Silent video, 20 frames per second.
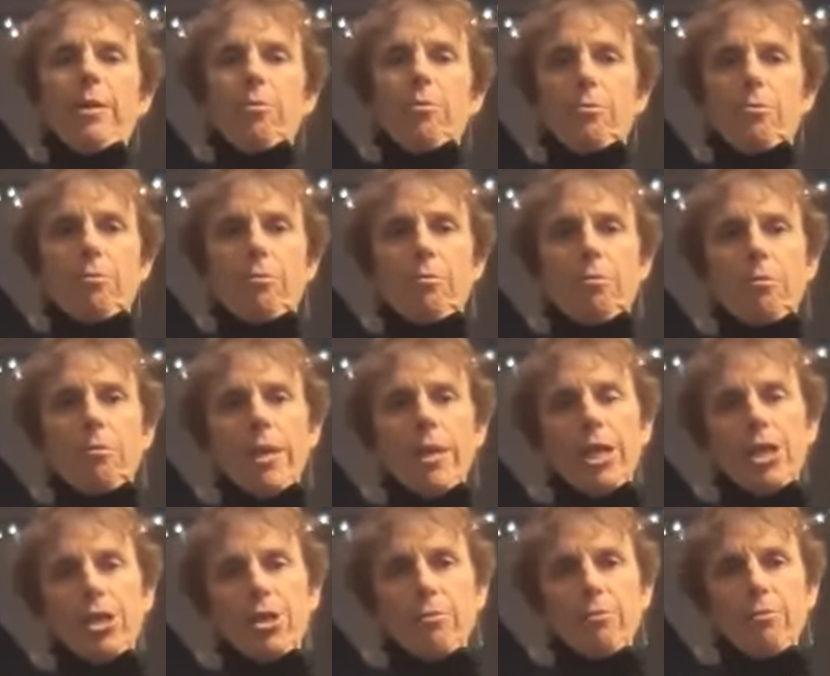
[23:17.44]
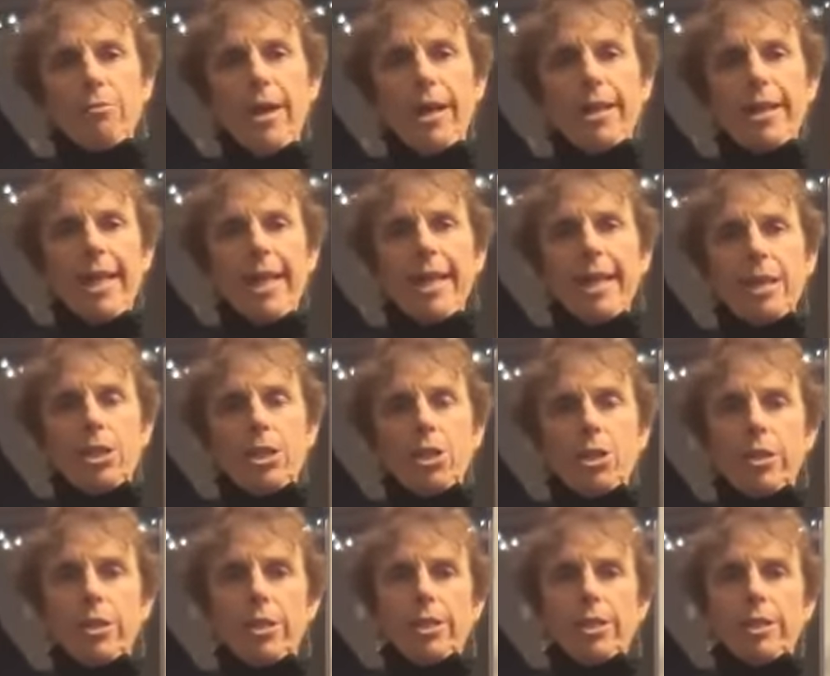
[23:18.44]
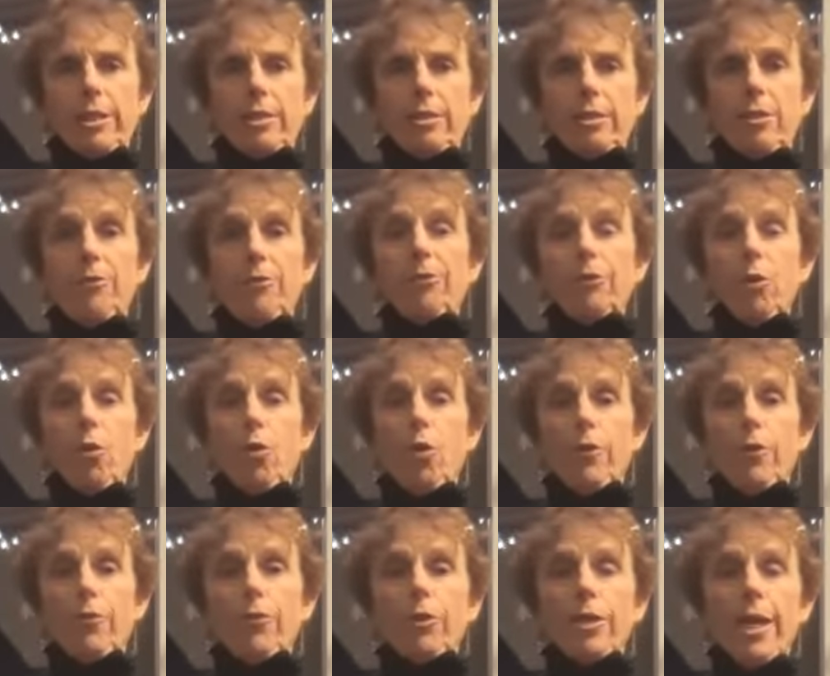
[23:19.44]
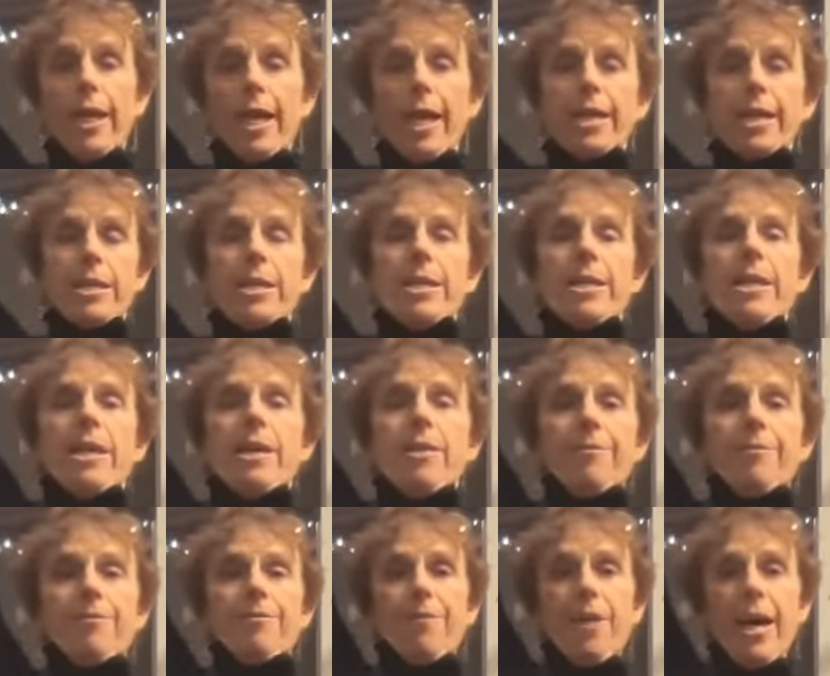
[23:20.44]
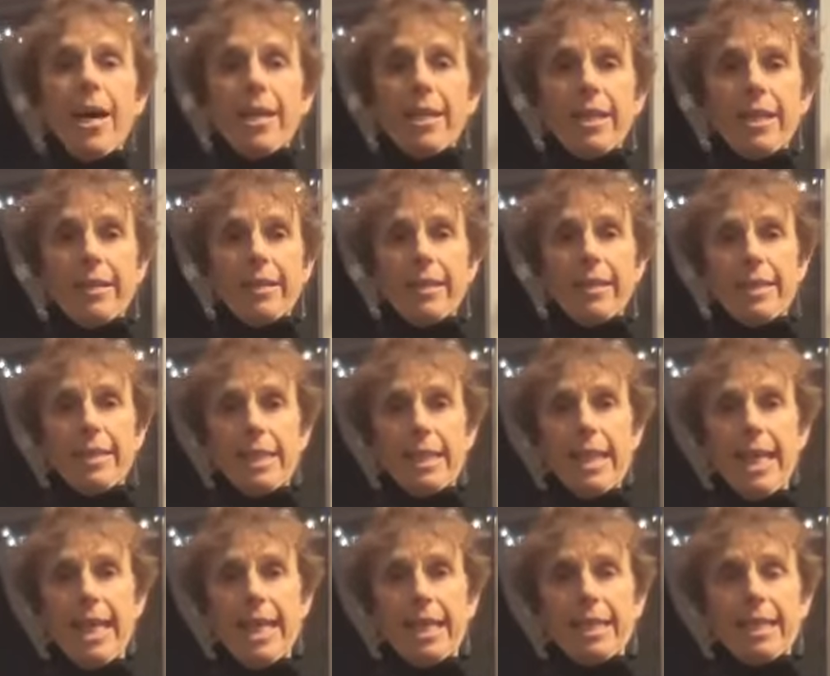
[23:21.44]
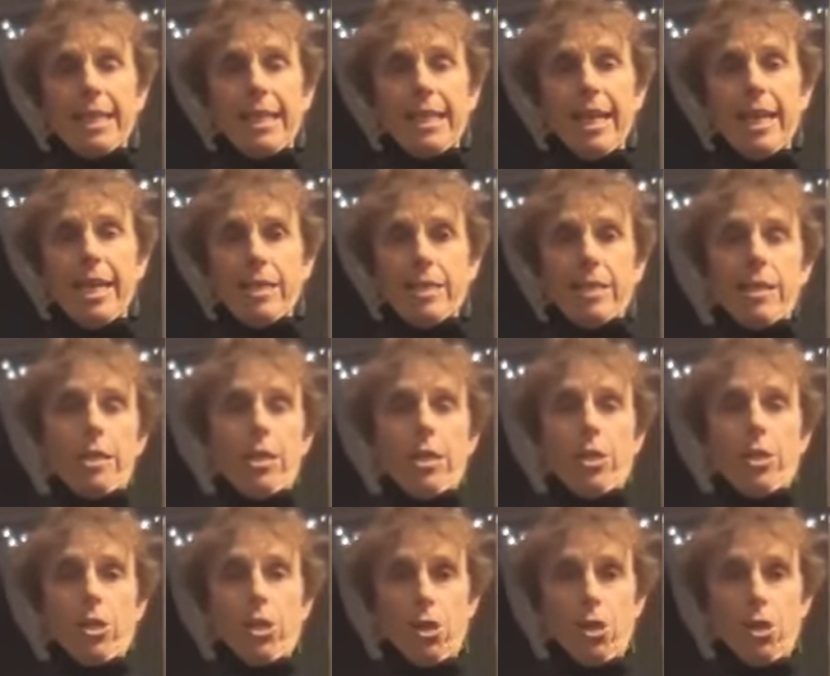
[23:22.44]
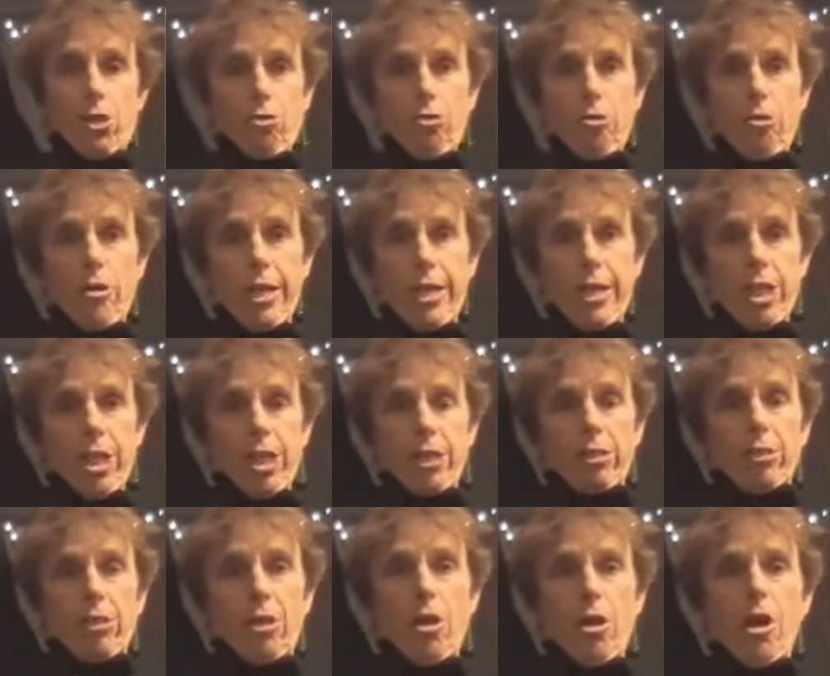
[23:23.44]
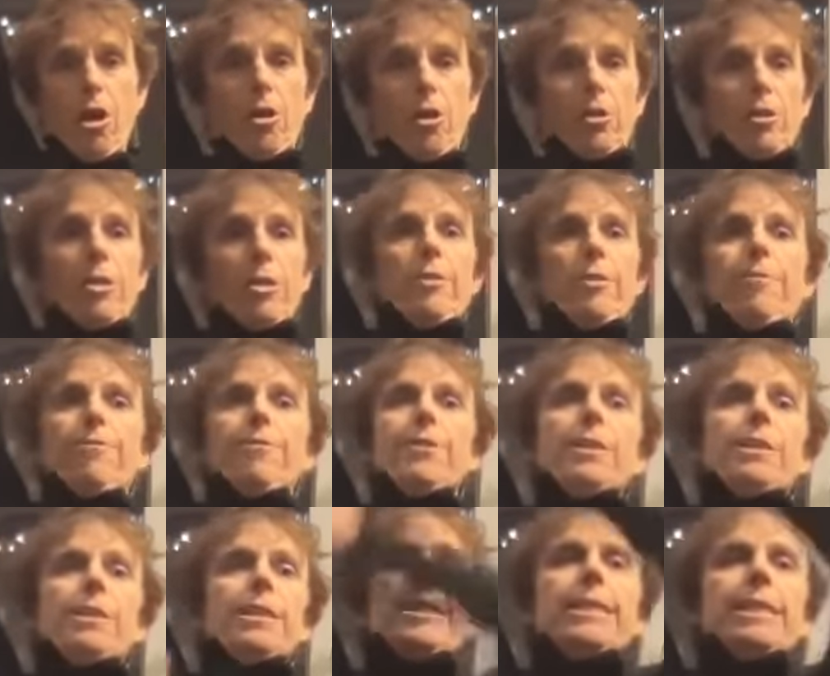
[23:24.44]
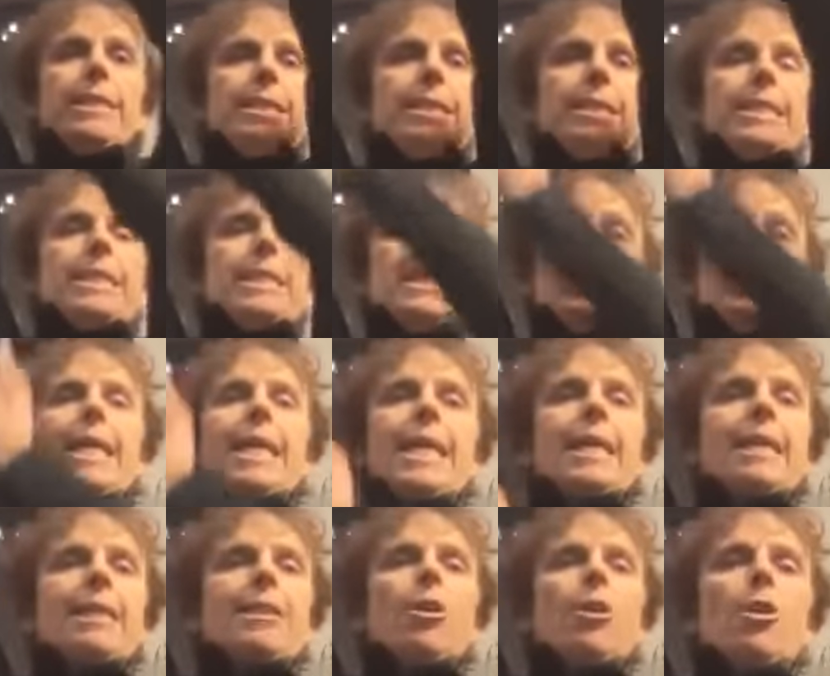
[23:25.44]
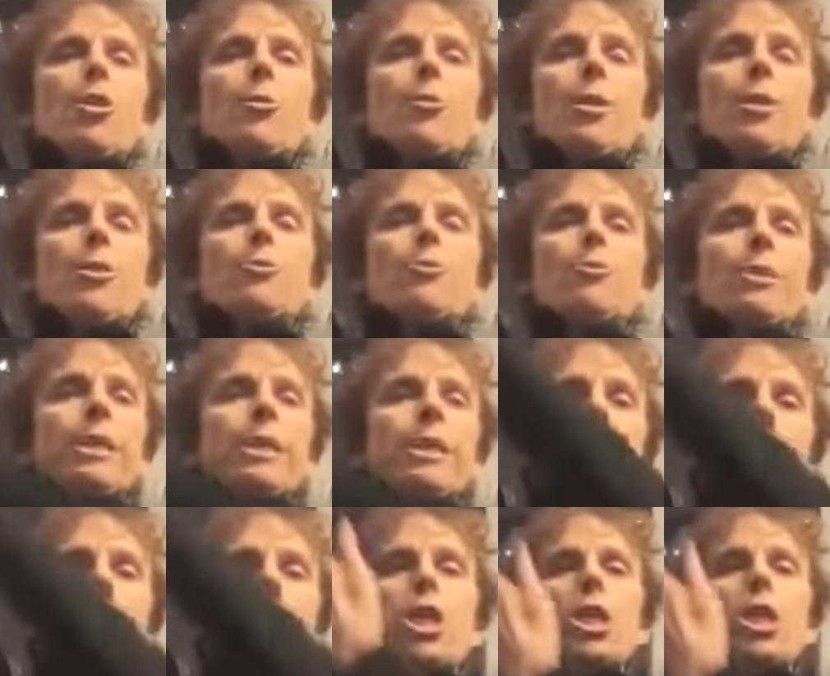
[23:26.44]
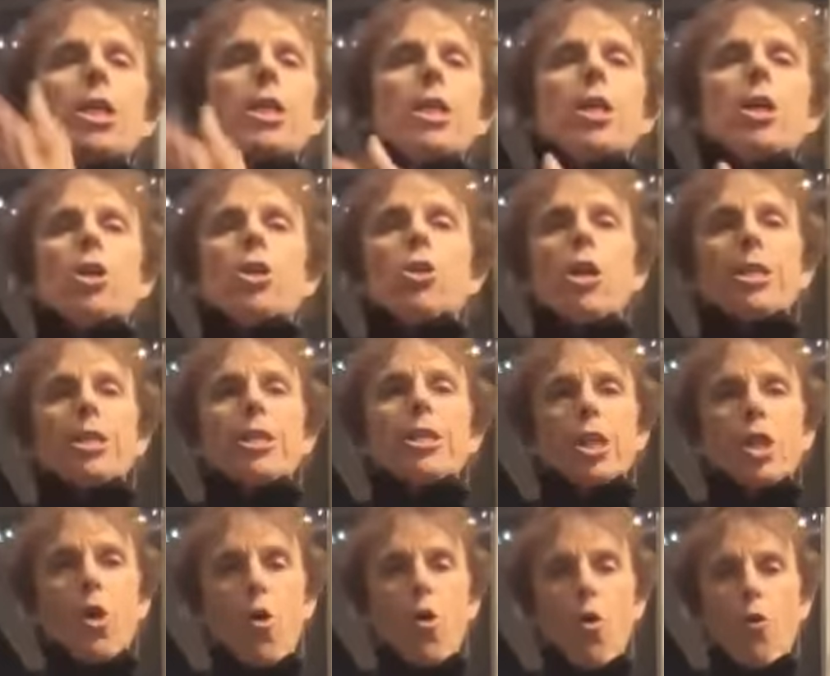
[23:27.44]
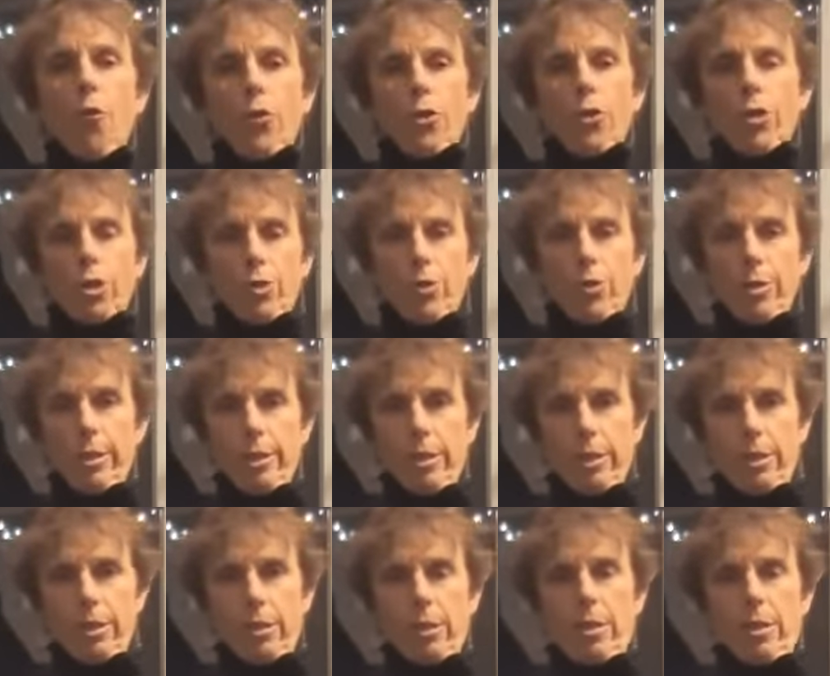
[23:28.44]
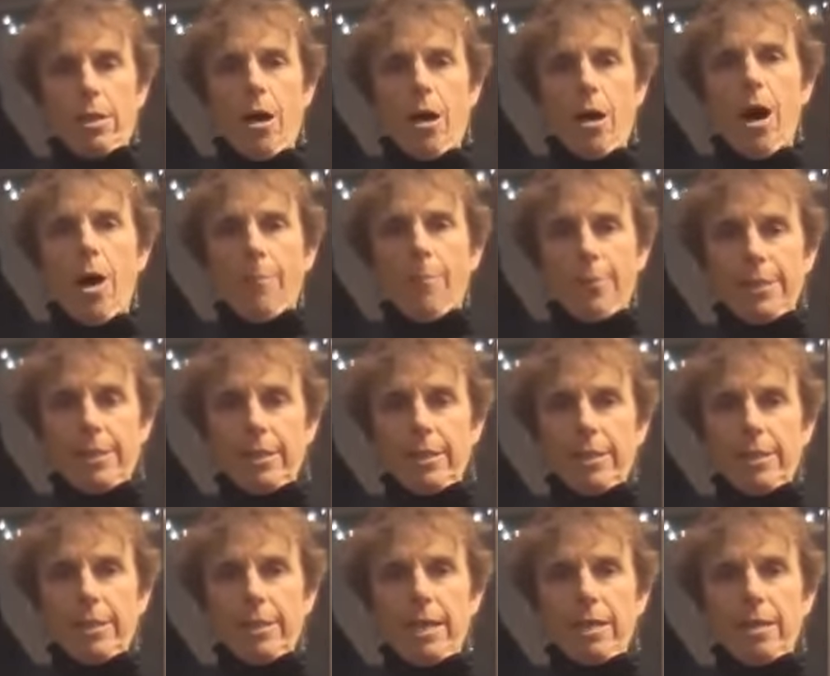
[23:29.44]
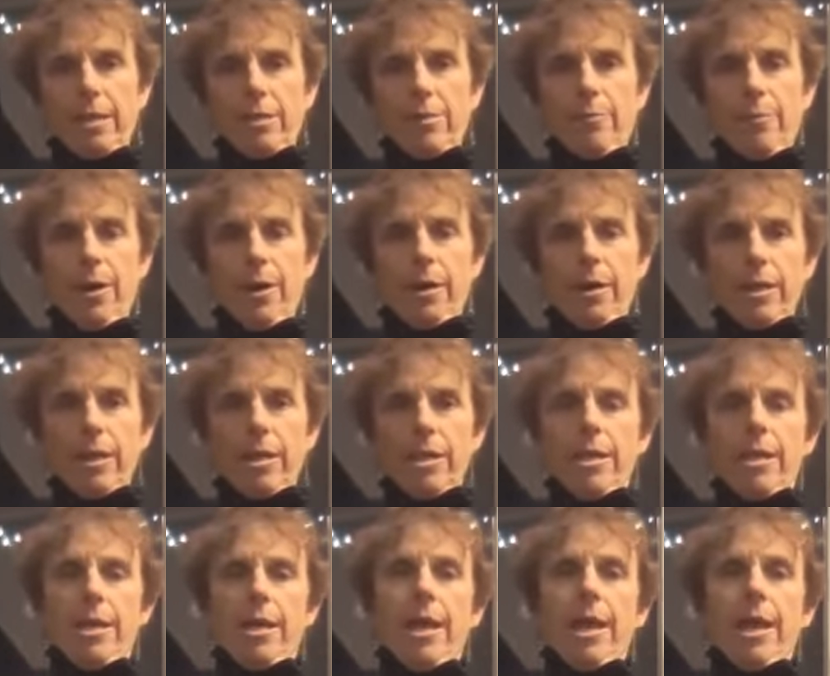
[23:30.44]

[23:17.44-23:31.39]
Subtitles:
reach the right hand to the floor if you can, and finding this length again, stretching long, feeling this length all the way through here, crossing over to this opposite side of the body.